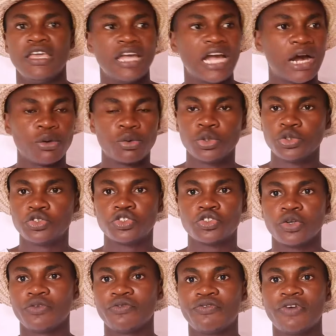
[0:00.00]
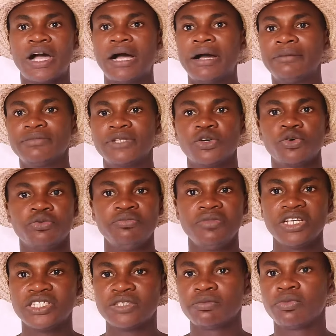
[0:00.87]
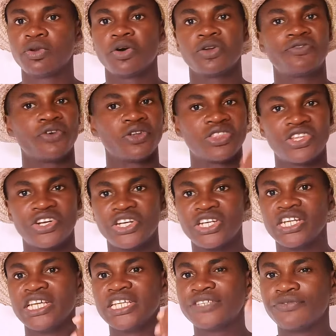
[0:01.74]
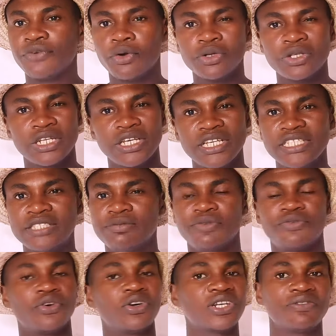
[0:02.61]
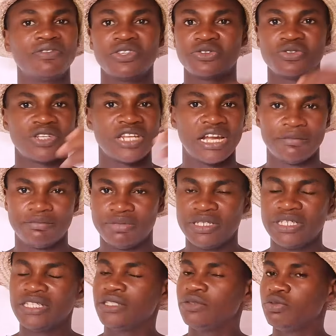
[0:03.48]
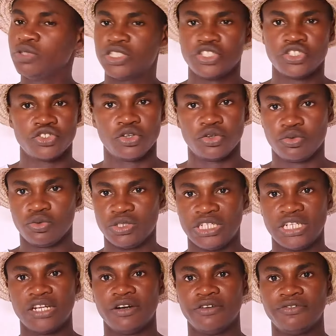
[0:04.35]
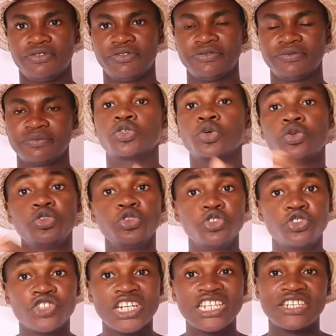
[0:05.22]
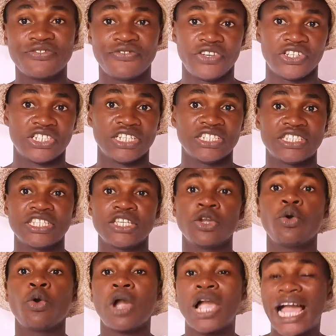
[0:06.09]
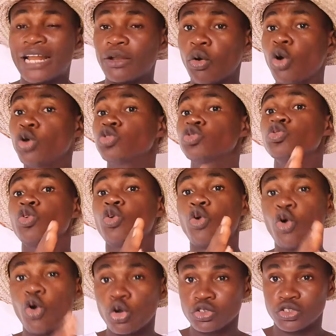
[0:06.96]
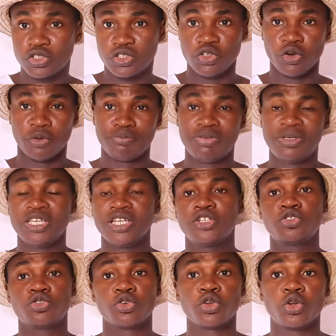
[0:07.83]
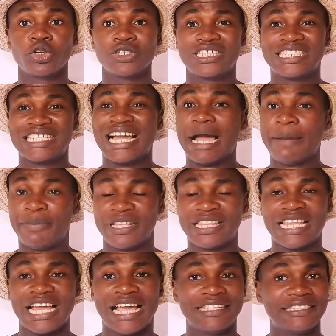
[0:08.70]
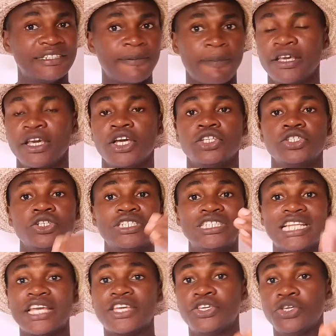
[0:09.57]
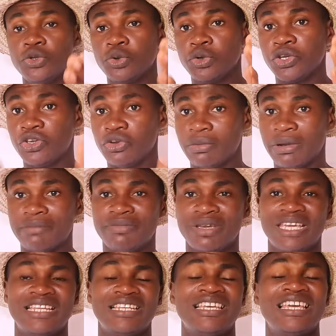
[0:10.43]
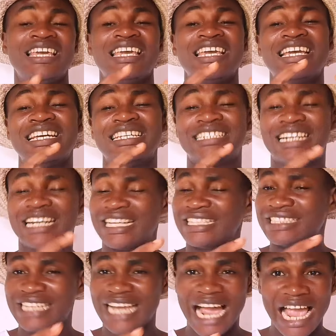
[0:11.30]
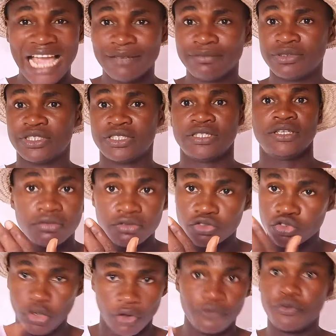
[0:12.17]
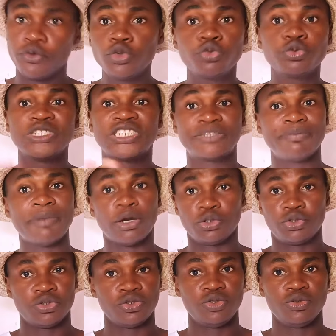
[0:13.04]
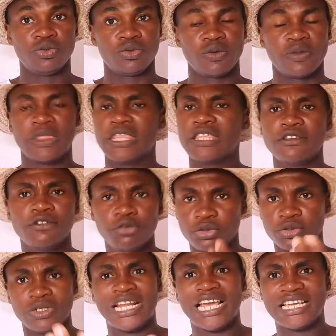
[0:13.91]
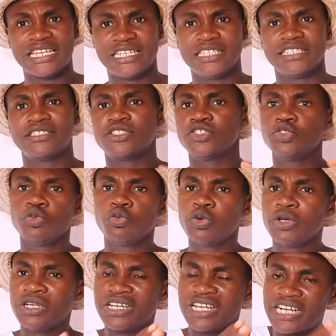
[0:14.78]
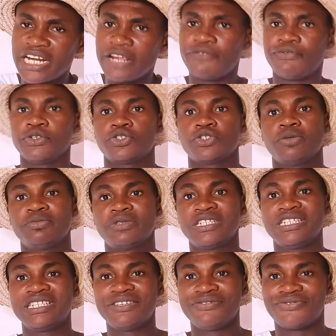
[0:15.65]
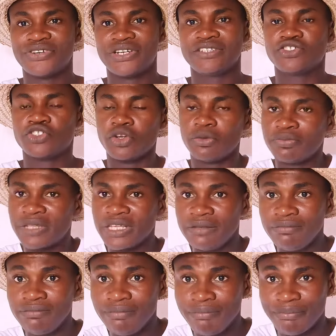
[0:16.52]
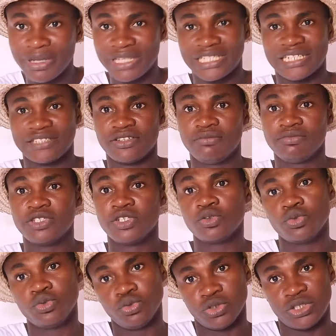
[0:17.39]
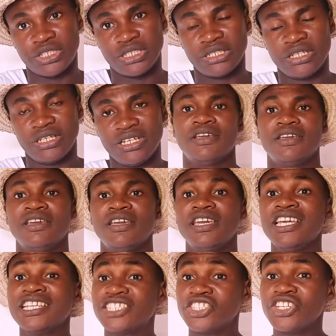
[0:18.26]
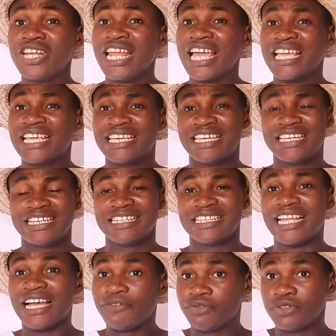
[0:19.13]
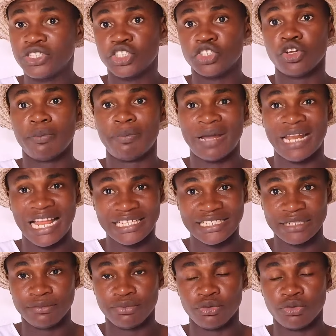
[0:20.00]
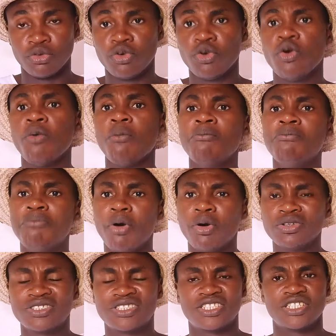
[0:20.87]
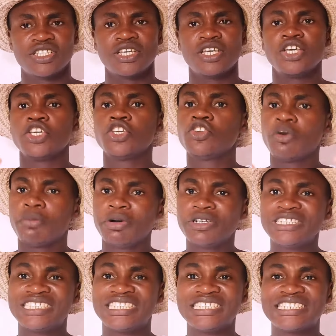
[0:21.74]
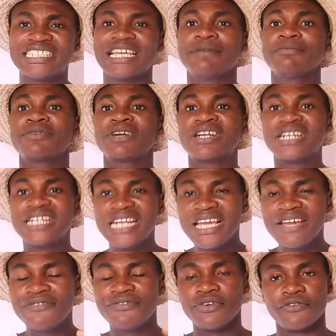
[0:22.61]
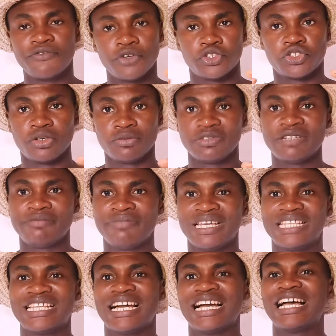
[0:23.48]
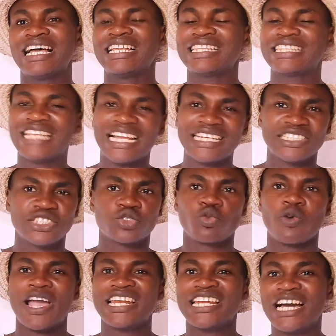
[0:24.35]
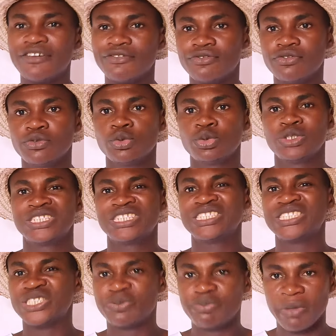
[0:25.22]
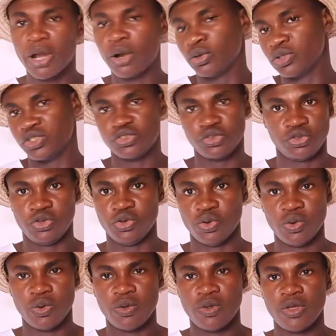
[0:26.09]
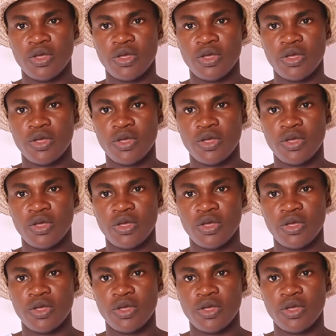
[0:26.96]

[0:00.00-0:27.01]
I'll go to some farm, they will mix blood for 3 days, 4 days before giving to their pig, which is not good enough. So nutrient deficiency can also cause your pig to lose appetite. Just like you, human being, there are times some food will smell to you. You wouldn't like it. You will crave for something different, something better, something good. It's not like that food is not palatable, but your body system crave for something better. That is why that food smells to you.